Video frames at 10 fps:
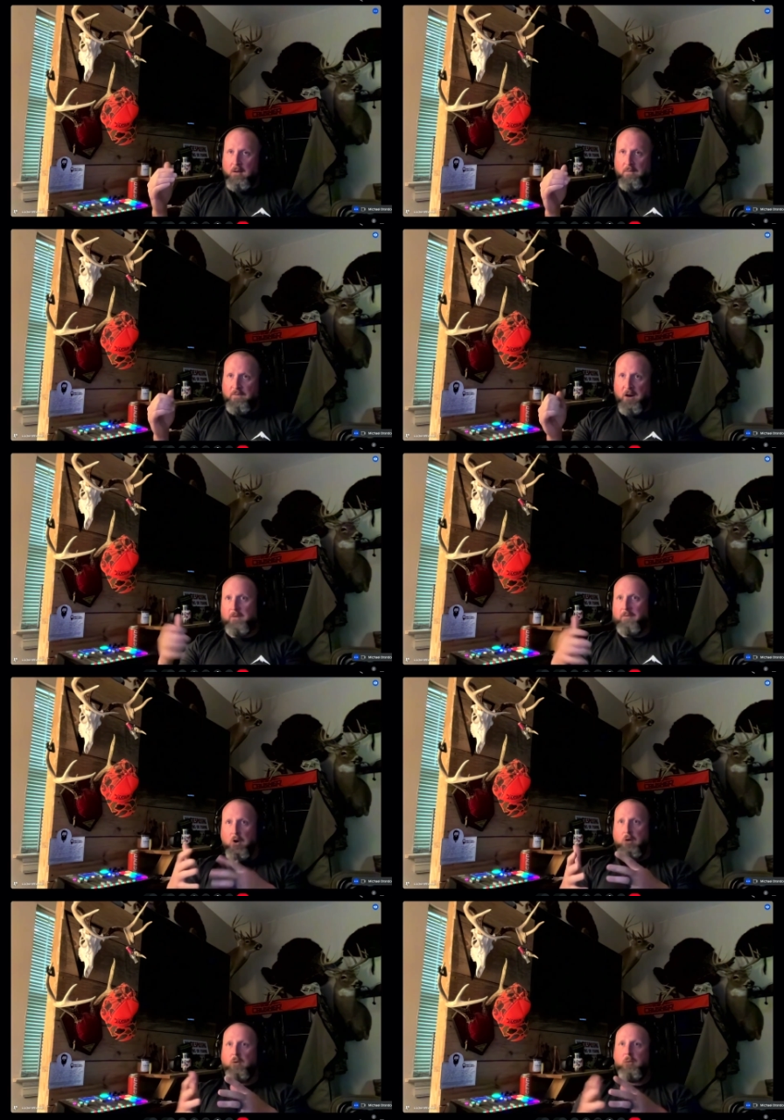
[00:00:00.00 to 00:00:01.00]
very
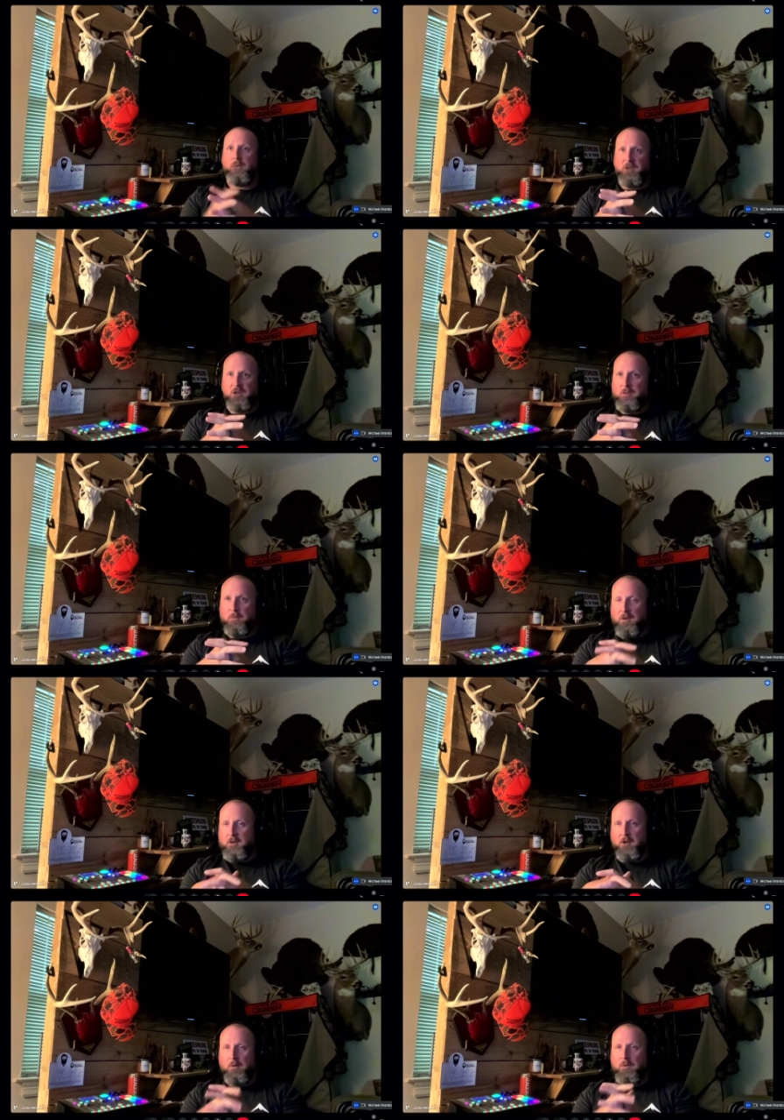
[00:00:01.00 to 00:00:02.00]
vulnerable position with a
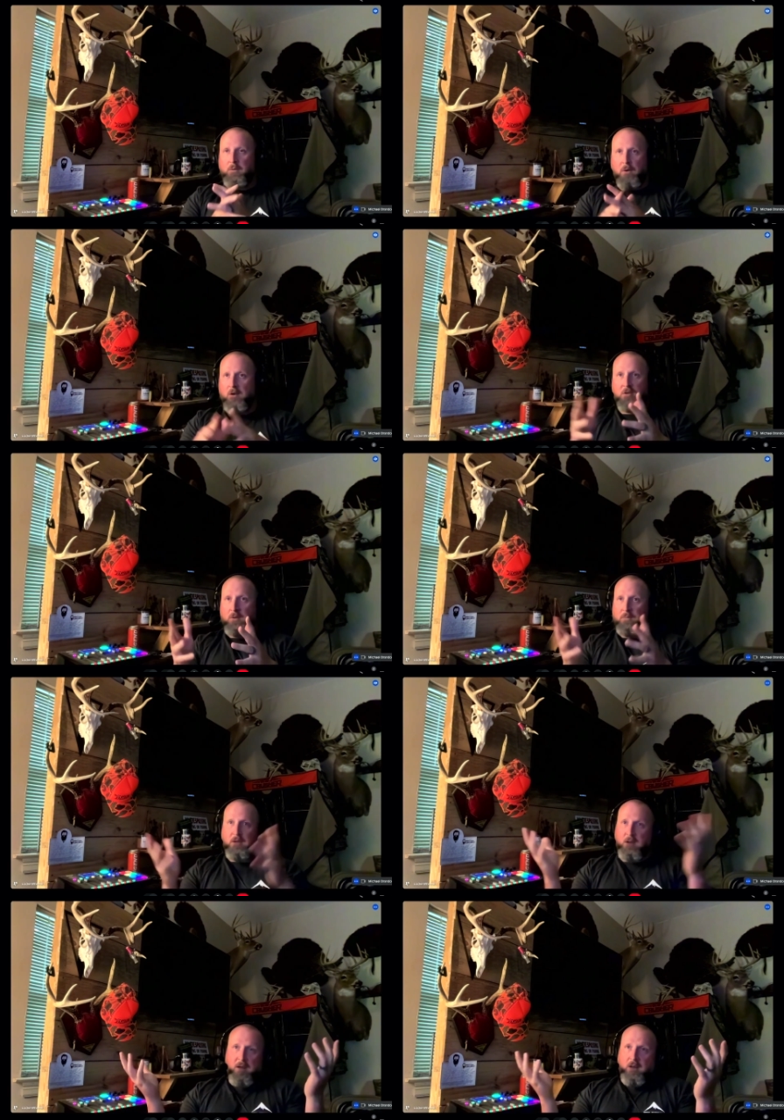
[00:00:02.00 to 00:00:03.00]
doe in the rut or something,